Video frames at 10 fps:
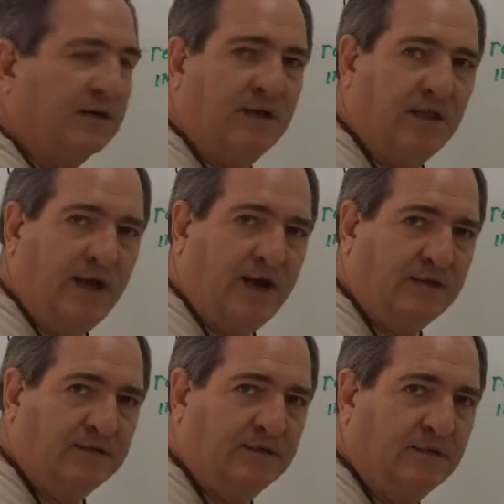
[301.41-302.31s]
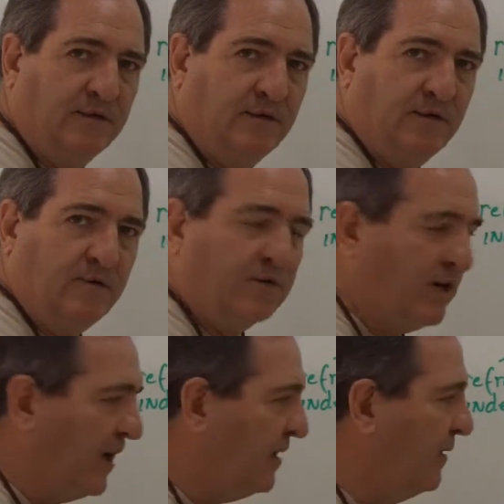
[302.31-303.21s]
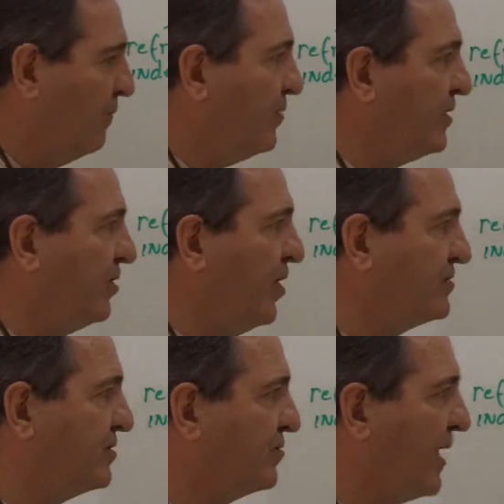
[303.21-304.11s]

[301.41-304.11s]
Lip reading: glass. Okay, we can also